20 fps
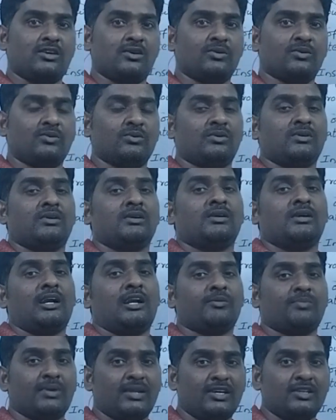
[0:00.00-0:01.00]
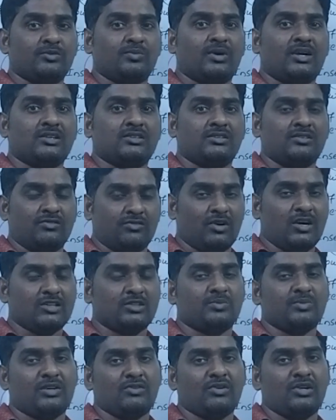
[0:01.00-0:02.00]
Thank you, and please
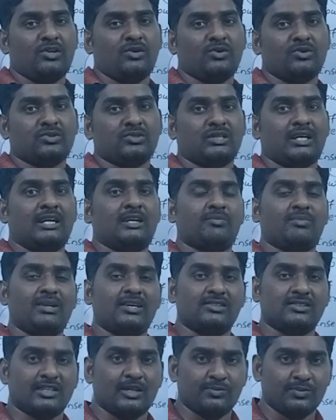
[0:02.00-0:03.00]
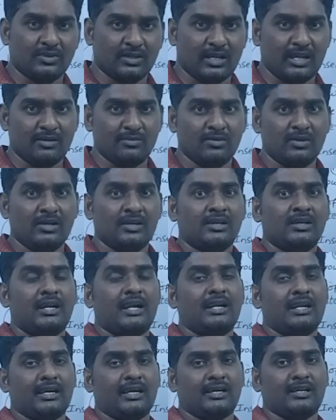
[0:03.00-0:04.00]
watch my videos and please subscribe
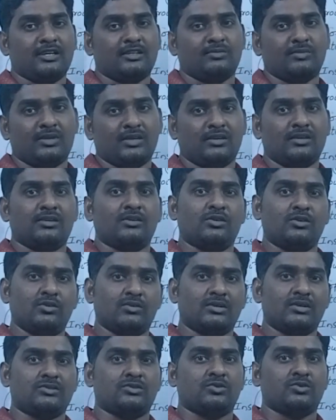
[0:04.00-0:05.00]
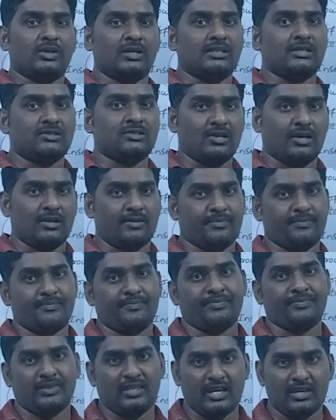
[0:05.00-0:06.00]
and encourage me. Yours Surendra
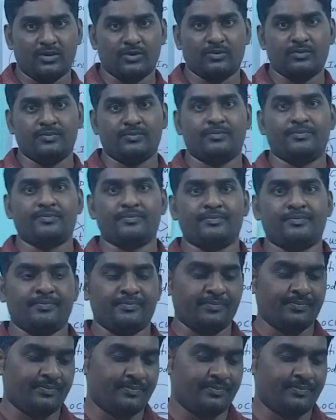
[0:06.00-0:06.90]
sir. Thank you.